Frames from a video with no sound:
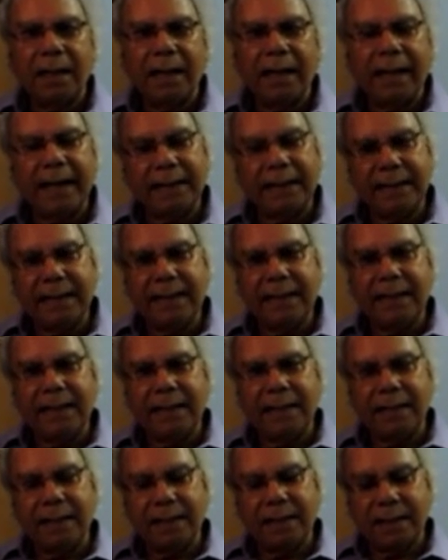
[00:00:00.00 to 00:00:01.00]
and
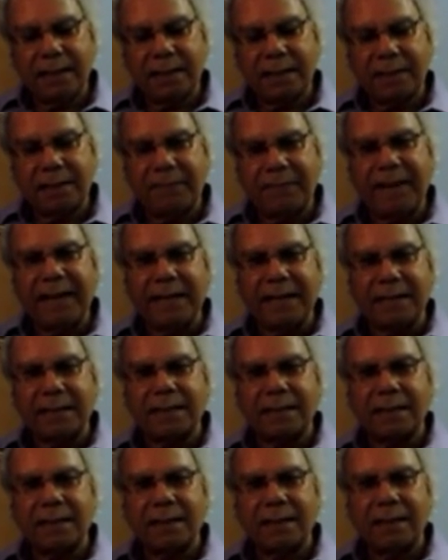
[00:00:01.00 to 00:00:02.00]
the
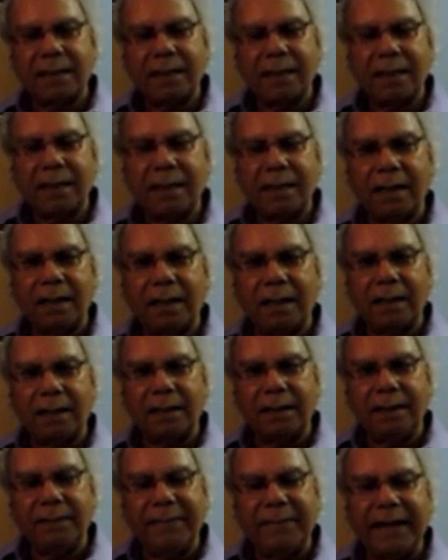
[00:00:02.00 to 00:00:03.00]
space
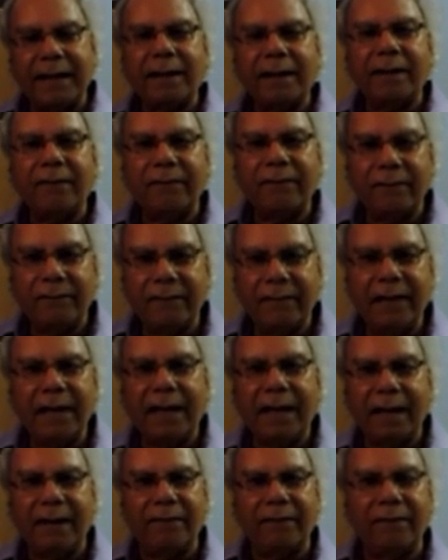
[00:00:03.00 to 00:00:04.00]
the bracket will
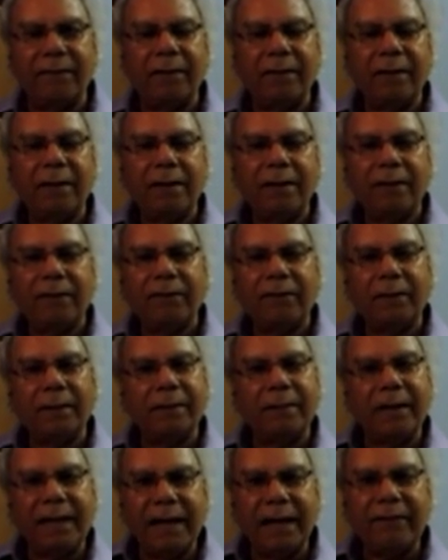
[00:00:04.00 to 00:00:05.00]
have
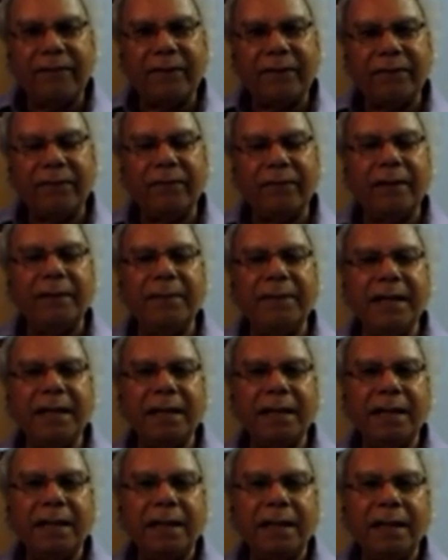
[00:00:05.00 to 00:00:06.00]
from the left will
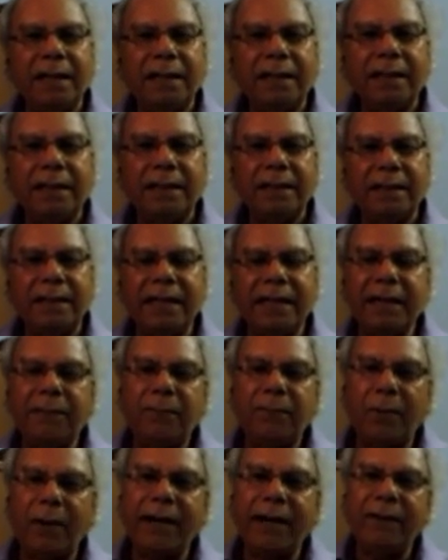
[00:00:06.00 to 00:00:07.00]
be
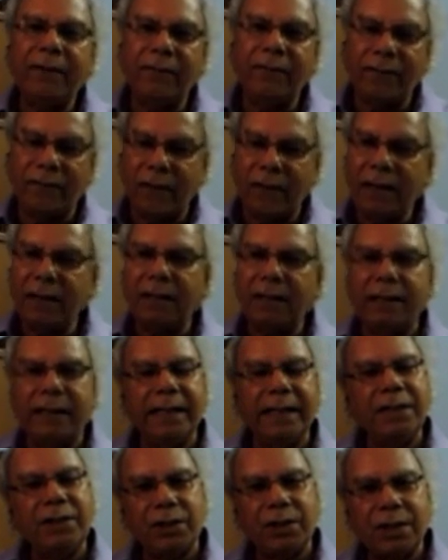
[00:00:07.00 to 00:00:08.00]
3.1
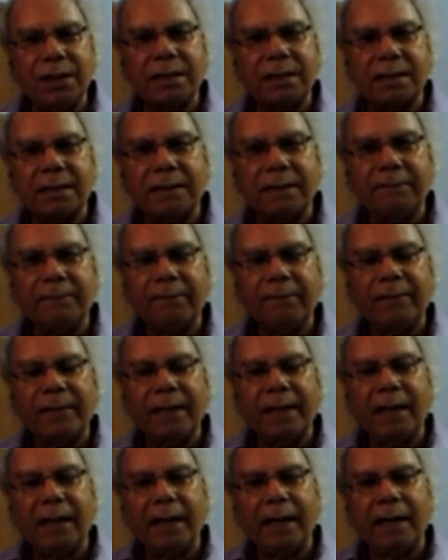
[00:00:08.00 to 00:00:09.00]
inches,
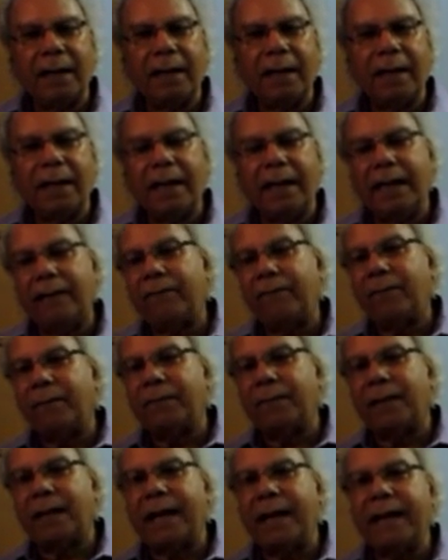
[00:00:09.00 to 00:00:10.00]
and
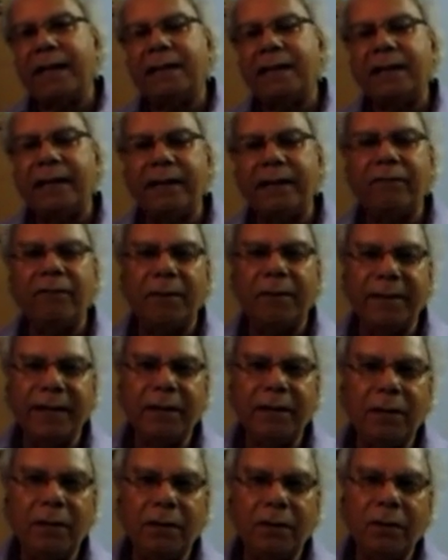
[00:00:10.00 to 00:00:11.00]
from the right it will
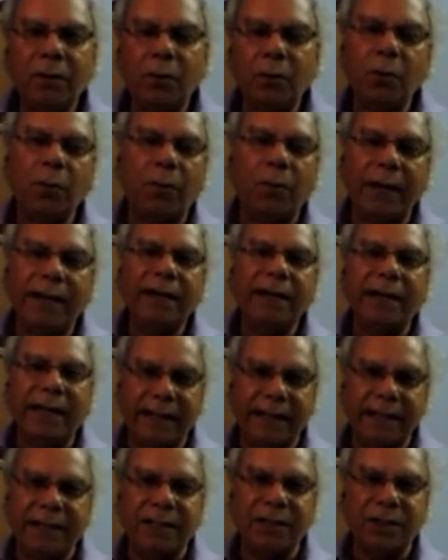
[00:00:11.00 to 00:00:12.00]
be
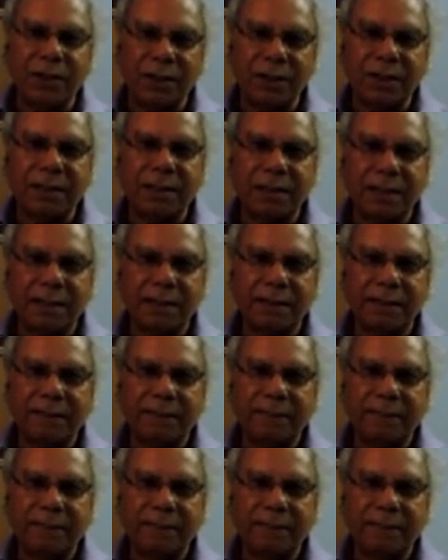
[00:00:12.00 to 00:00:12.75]
2.9 inches.